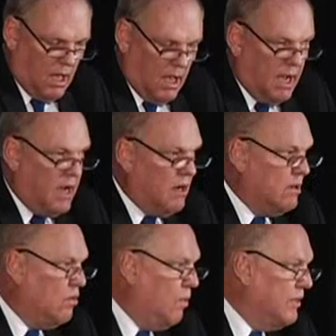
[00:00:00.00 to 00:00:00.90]

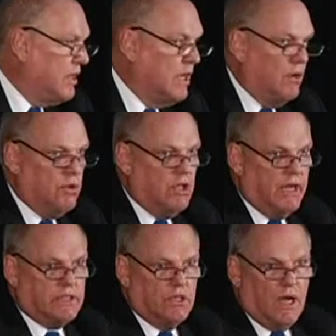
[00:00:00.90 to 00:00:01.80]
One thing I would
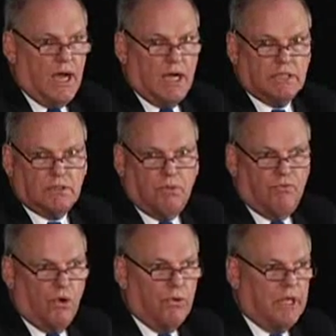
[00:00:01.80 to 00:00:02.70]
like to ask
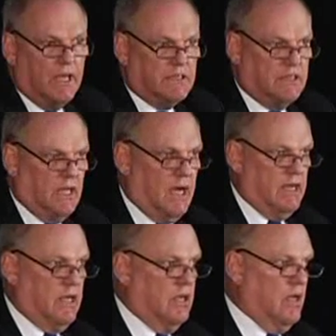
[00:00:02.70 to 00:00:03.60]
before we get
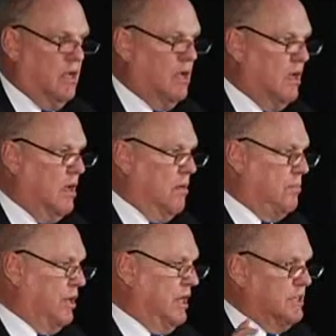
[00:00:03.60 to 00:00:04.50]
started,
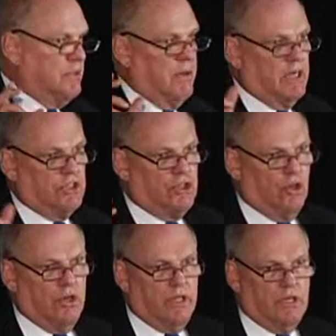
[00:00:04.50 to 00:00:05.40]
please make
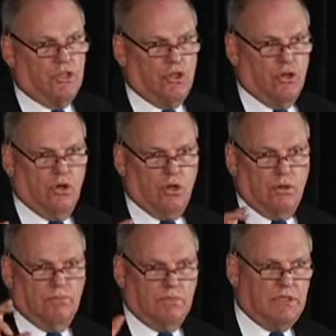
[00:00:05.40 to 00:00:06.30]
sure that
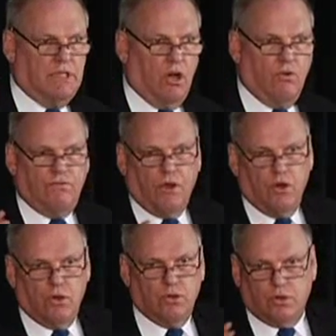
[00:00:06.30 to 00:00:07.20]
your cell
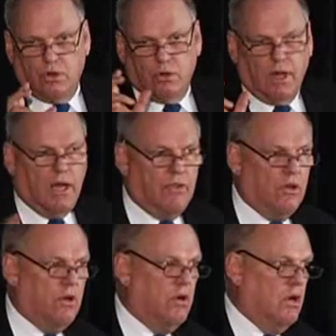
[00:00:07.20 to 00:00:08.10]
phone or
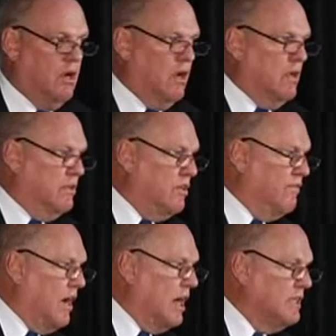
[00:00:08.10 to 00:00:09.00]
other
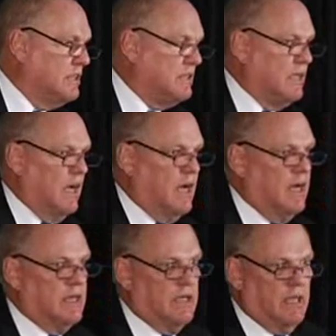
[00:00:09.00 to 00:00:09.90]
device
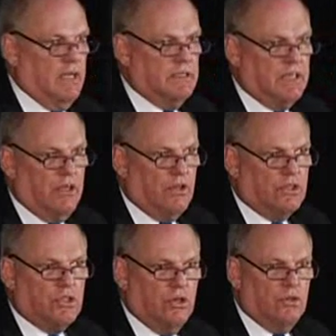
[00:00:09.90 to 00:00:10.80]
is either
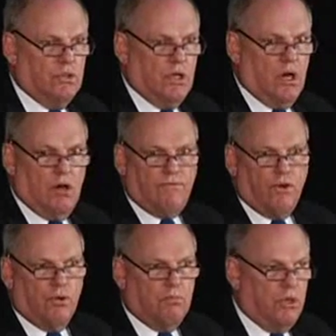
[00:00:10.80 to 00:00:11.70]
turned off
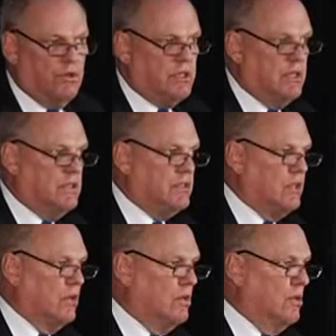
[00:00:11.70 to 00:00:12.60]
or muted
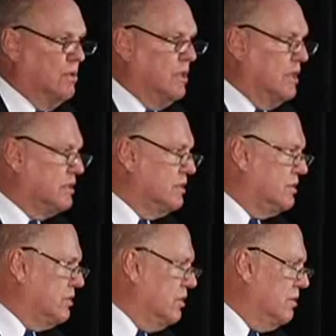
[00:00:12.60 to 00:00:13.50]
so you will not
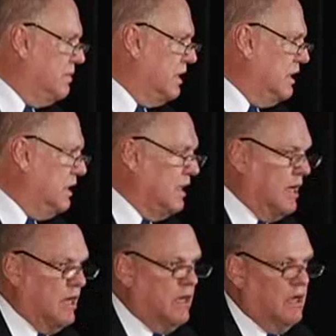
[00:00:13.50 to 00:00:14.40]
disturb
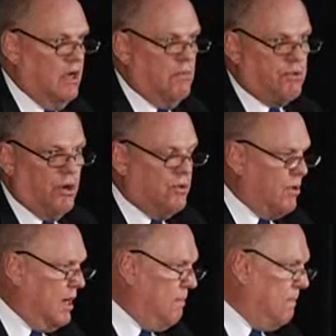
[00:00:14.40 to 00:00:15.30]
the
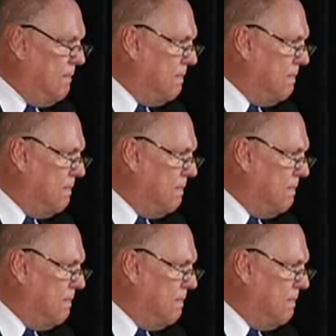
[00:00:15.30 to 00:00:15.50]
program.